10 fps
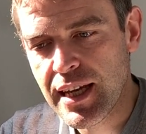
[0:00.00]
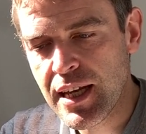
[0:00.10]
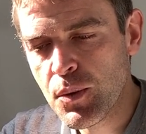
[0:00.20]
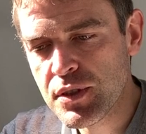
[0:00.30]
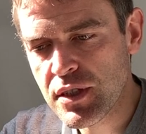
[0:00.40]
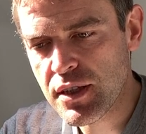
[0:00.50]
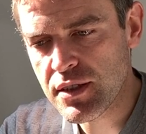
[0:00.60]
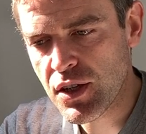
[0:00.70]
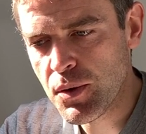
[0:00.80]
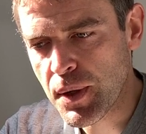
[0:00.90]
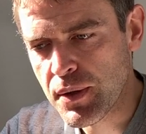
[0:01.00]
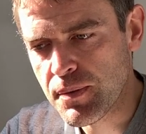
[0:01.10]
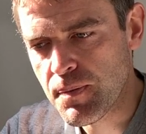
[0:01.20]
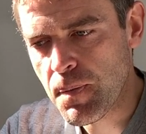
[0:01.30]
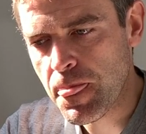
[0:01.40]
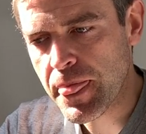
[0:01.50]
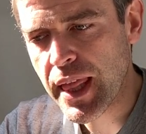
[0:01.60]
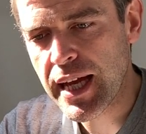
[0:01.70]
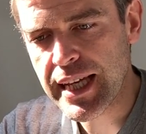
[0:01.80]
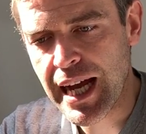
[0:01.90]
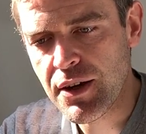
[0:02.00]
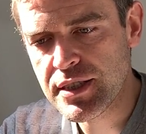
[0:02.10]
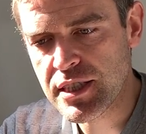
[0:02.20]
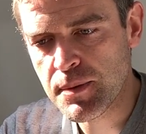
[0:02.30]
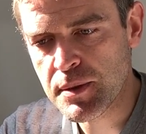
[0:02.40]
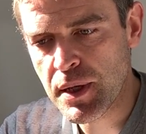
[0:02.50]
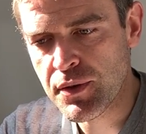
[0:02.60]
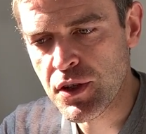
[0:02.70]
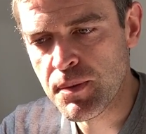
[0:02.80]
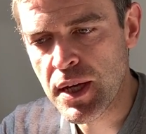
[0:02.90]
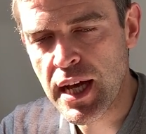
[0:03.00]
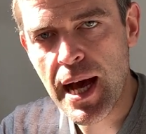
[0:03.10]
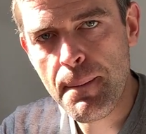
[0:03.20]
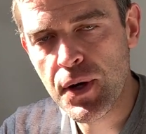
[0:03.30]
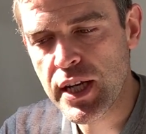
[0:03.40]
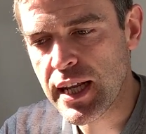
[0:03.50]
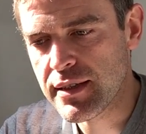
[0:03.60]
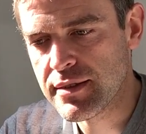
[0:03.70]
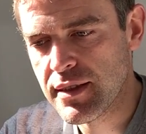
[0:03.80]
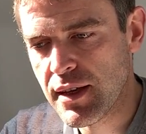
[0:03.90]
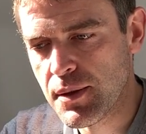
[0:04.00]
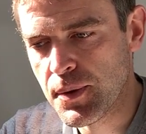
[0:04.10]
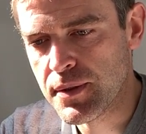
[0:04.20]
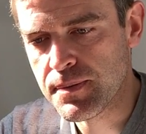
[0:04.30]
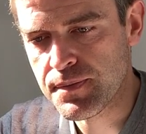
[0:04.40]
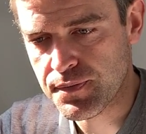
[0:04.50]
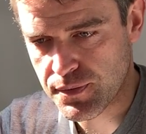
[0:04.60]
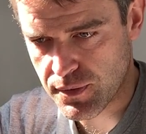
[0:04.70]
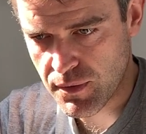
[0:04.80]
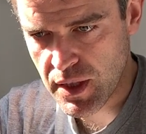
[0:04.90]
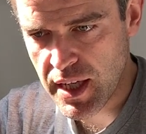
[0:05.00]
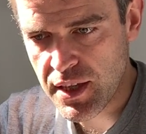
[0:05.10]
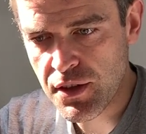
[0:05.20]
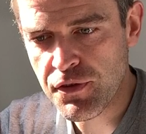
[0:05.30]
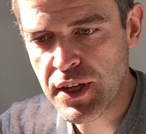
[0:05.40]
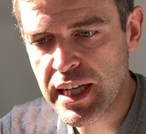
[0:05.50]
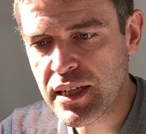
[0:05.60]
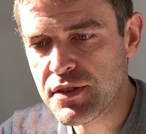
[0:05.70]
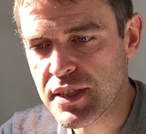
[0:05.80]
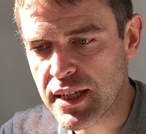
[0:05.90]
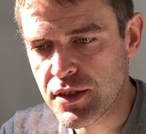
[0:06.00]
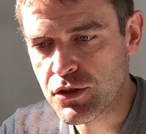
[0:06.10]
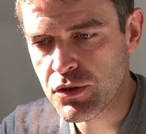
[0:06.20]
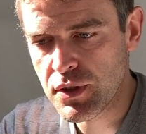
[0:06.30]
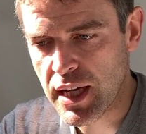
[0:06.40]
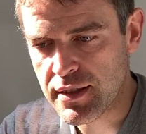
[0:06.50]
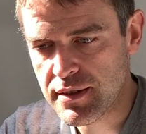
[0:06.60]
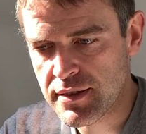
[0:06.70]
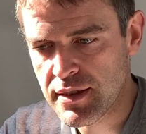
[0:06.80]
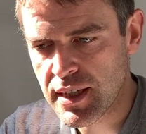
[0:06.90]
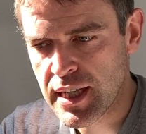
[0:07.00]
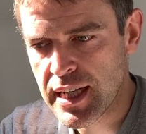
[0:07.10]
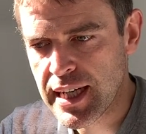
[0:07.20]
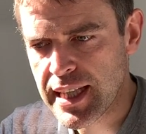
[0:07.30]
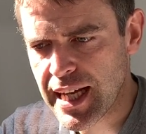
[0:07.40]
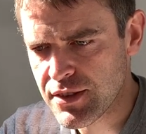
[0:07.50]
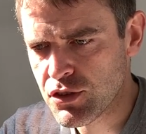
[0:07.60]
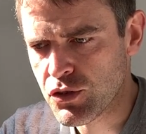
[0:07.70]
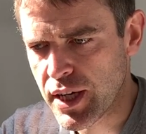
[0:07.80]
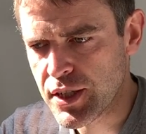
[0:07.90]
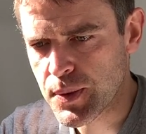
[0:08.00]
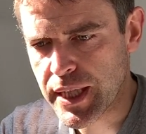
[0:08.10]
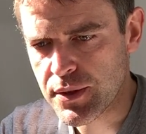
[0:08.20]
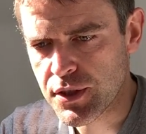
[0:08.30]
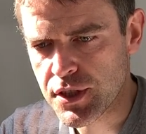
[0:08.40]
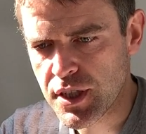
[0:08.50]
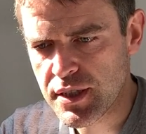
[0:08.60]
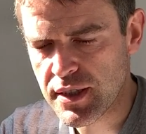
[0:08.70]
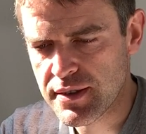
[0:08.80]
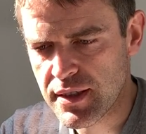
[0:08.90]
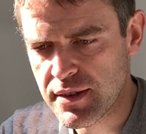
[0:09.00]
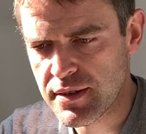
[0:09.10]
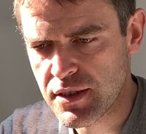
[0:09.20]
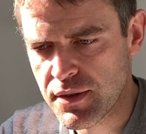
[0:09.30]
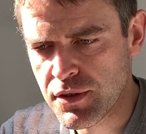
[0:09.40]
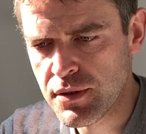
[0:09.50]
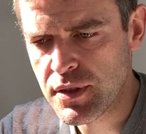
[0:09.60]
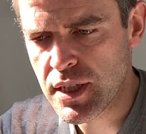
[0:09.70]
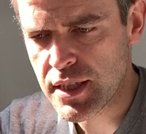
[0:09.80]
It was another toe bone. I carried it up to my room and put it next to the other one. The feeling of sadness grew less. "That's strange without a shirt," I said to Shovel.